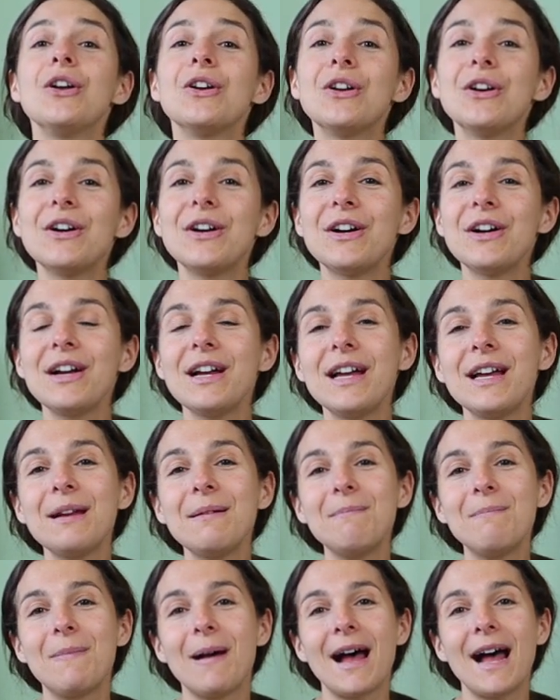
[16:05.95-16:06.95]

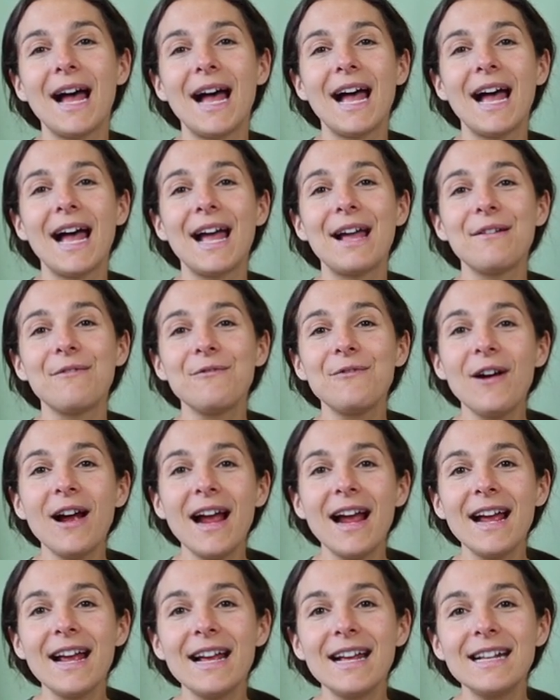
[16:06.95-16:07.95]
Goodbye,
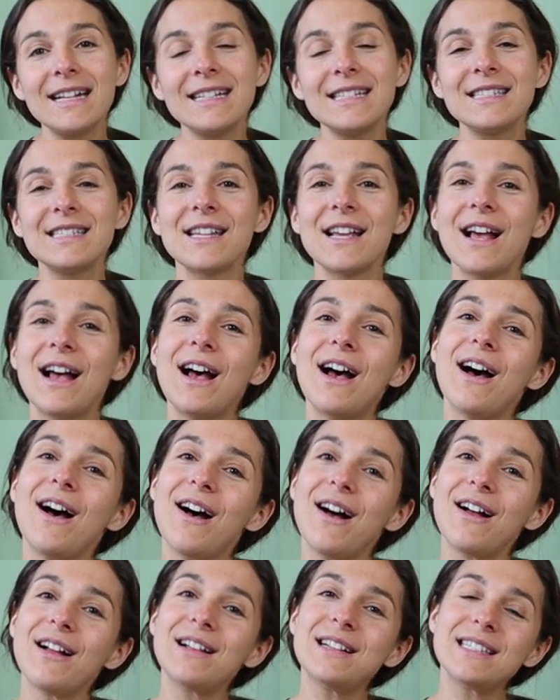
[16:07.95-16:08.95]
friends.
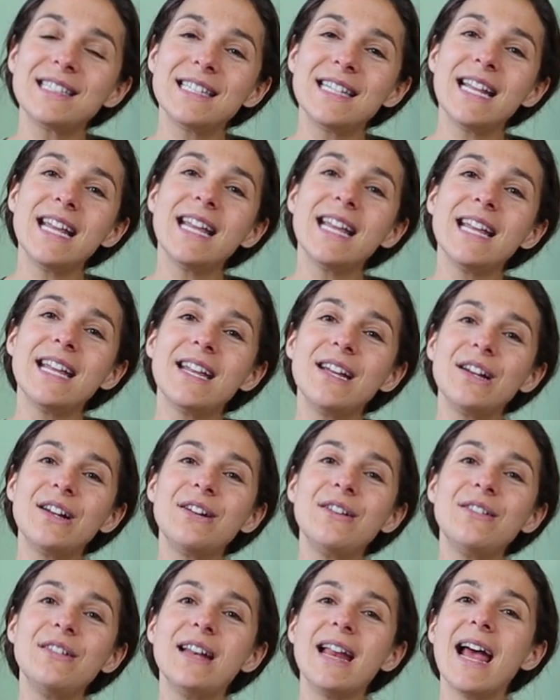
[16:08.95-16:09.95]
I'll see
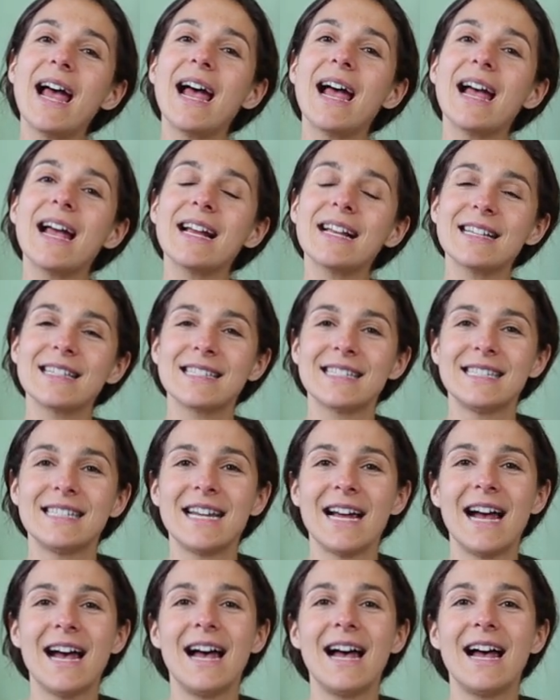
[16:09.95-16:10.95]
you next
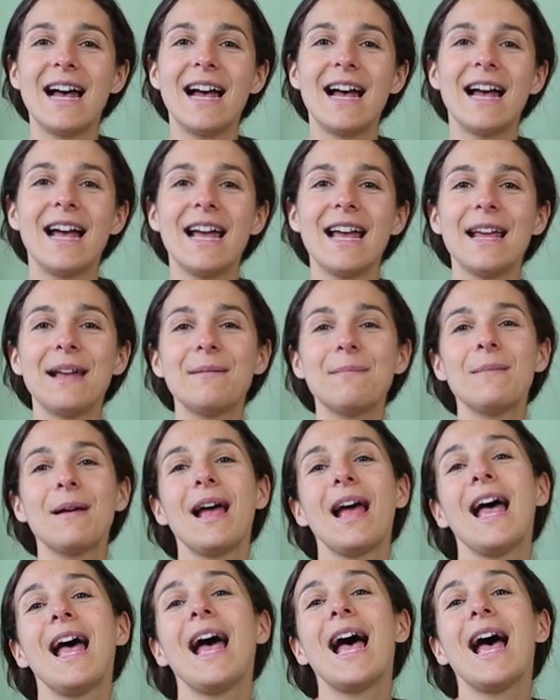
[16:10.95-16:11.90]
time.